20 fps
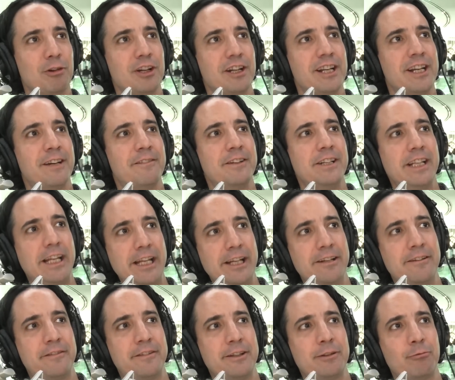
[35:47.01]
we're going to have an
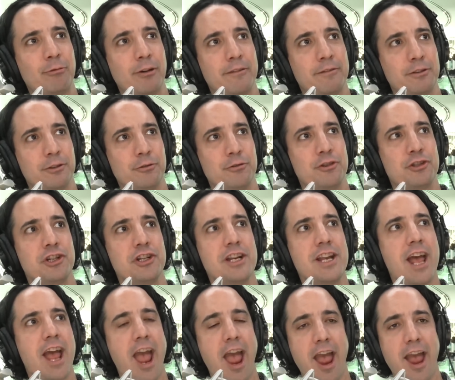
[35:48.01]
EV
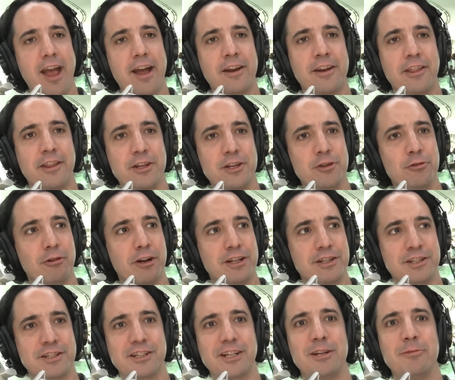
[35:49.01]
revolution and the
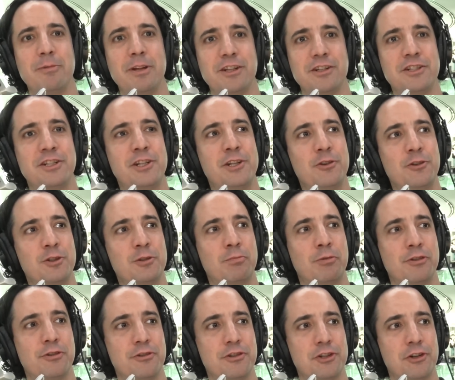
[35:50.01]
US is going to be this huge
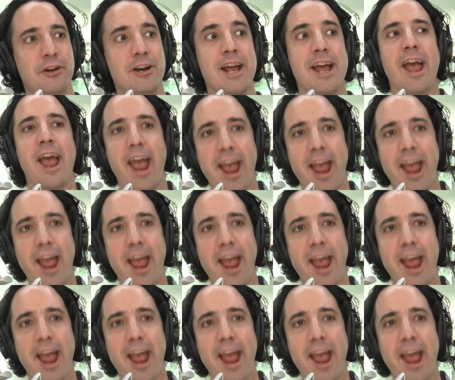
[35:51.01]
producer